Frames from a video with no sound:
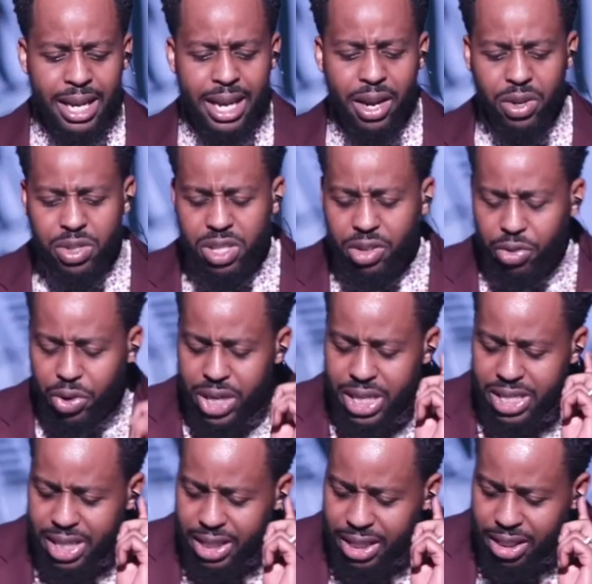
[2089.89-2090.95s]
Here's the
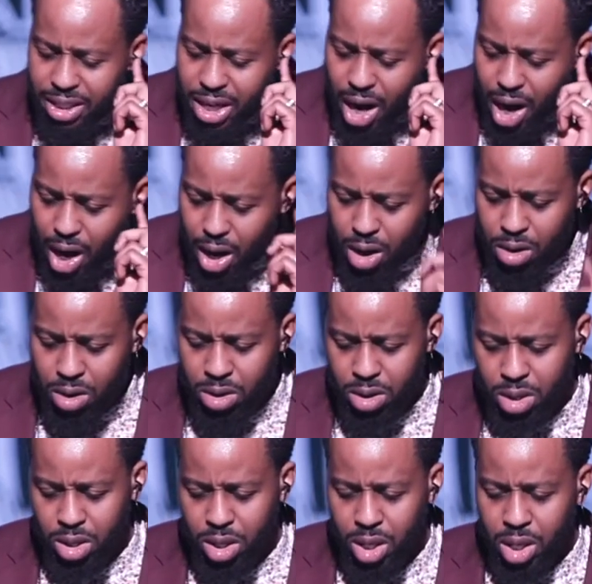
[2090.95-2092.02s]
reason, y'all,
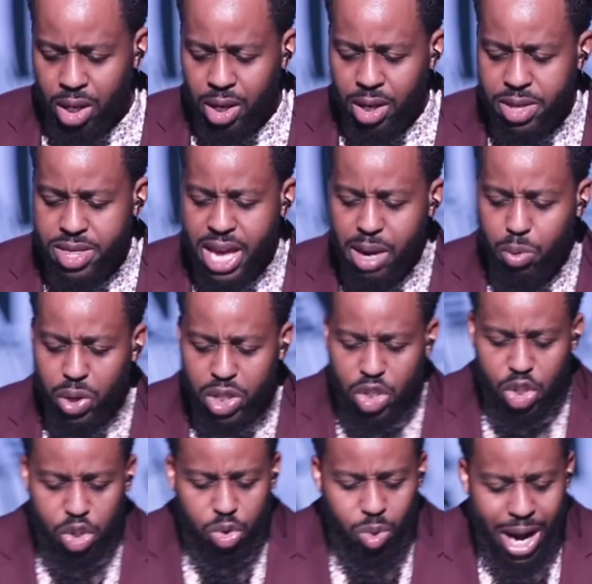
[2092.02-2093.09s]
they would
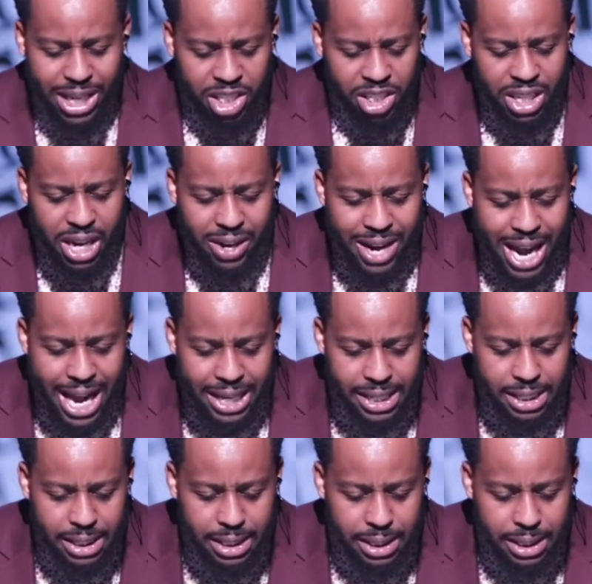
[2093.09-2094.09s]
stretch their net.